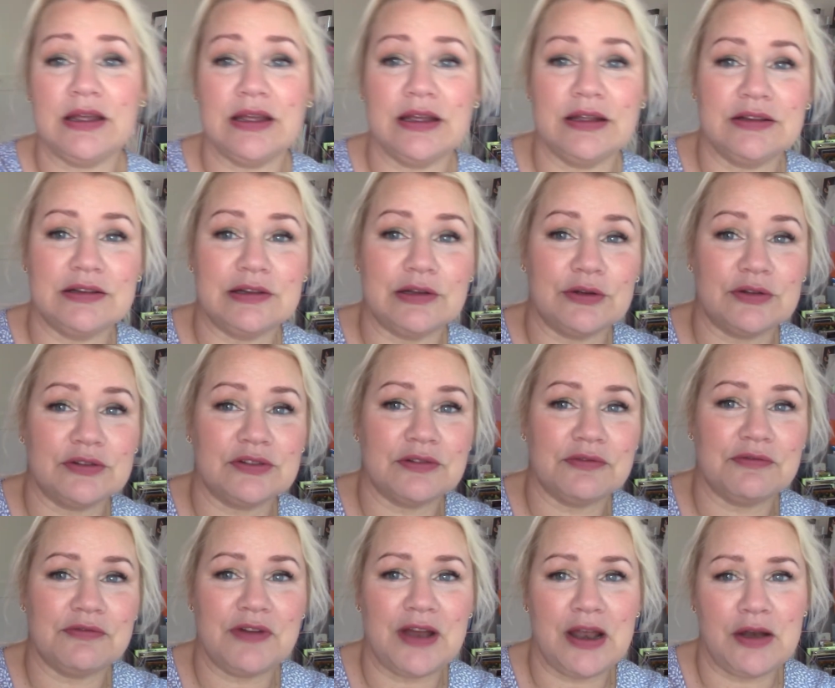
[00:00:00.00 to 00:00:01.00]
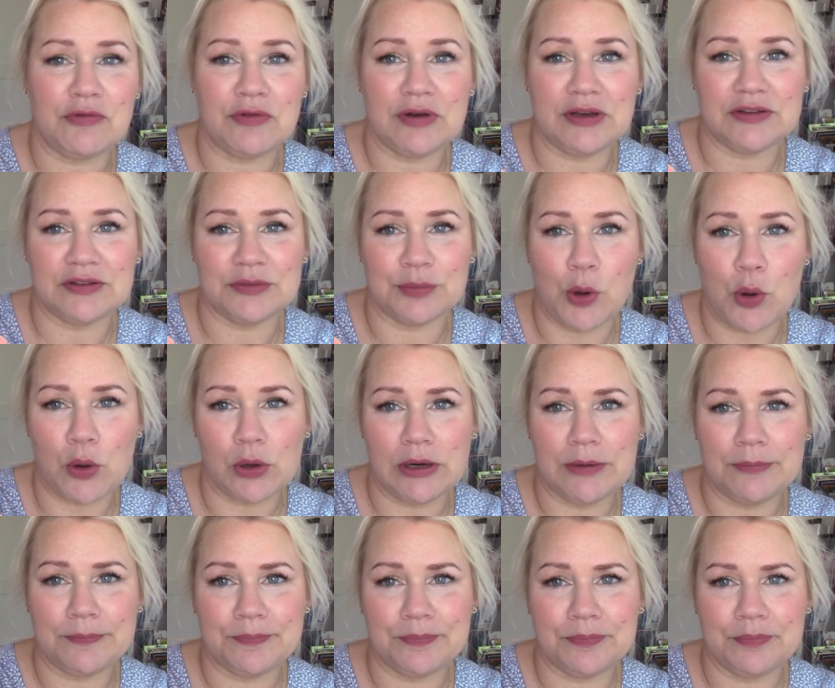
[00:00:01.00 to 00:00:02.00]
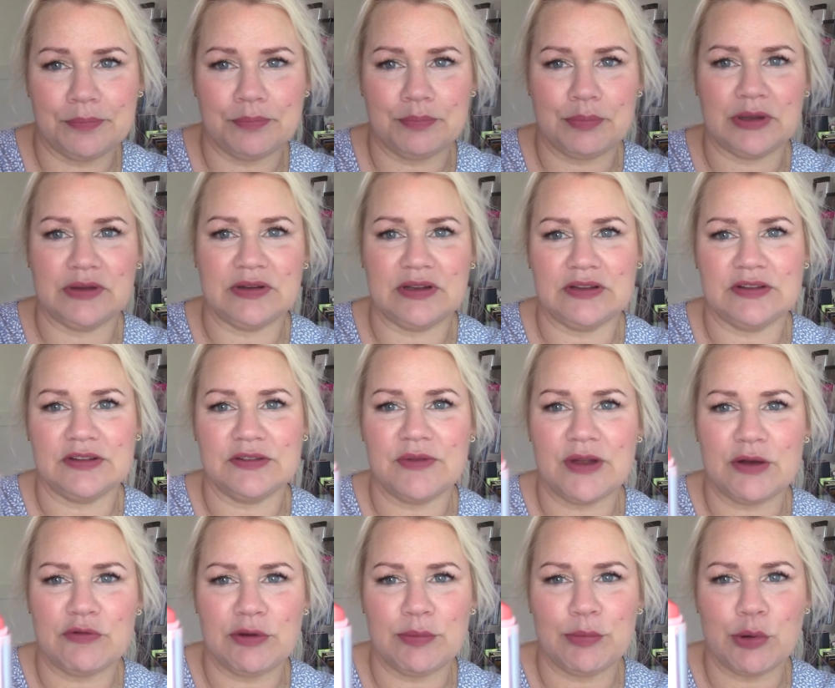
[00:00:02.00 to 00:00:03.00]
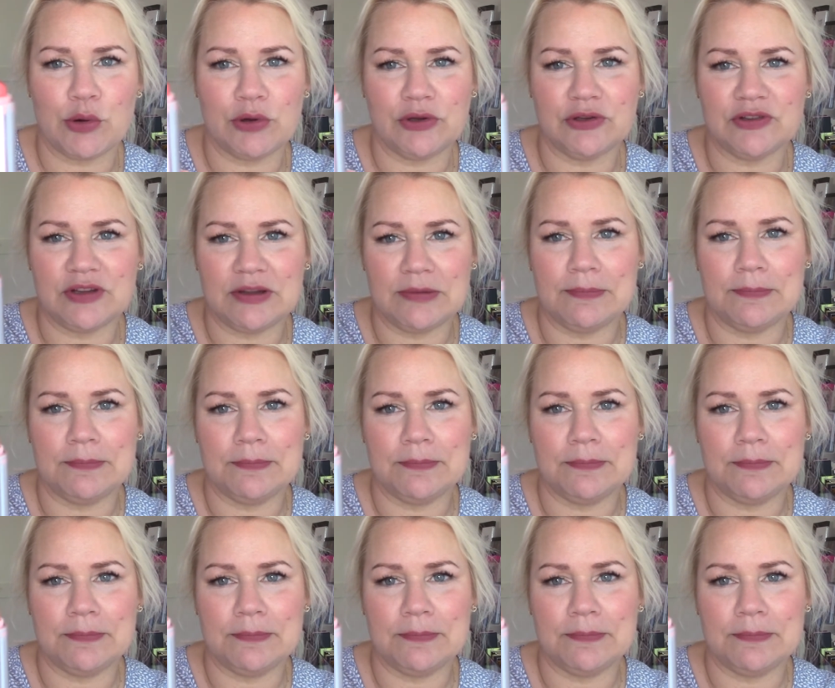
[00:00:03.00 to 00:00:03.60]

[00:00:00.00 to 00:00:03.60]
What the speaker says: it looks very small, but it's very pointy.